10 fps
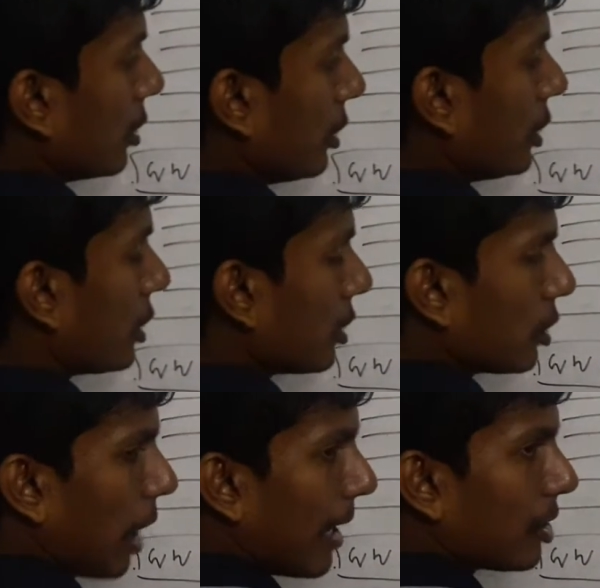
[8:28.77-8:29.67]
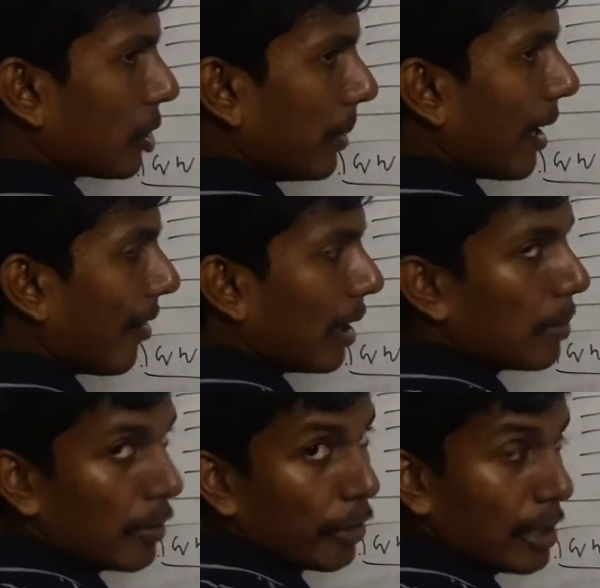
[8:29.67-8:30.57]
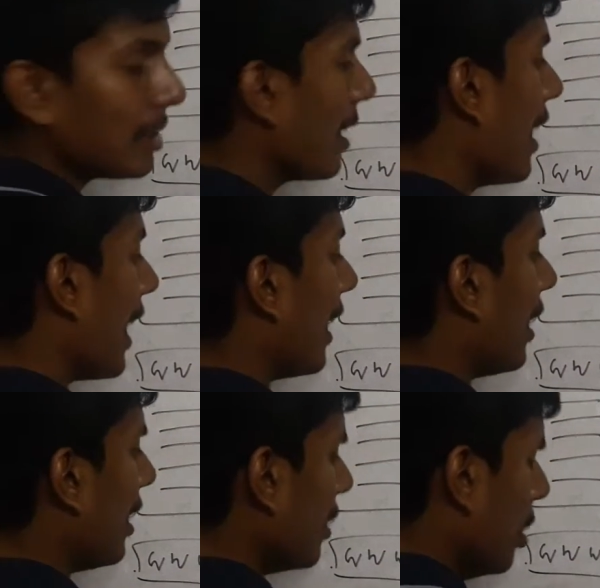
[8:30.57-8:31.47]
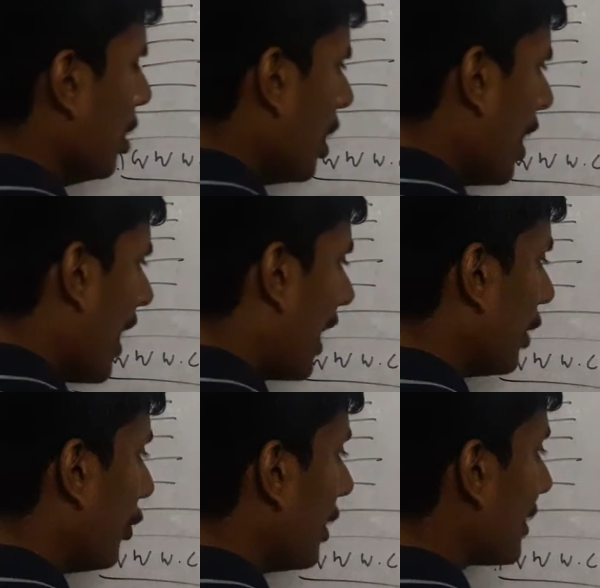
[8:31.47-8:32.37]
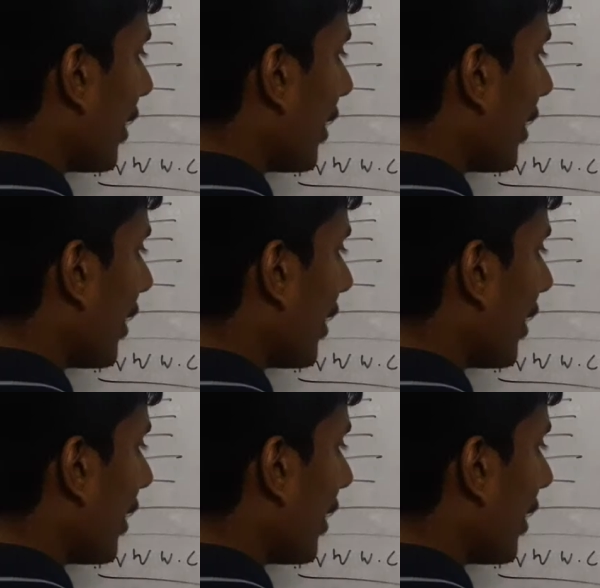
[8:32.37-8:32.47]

this has to be available first. And if it is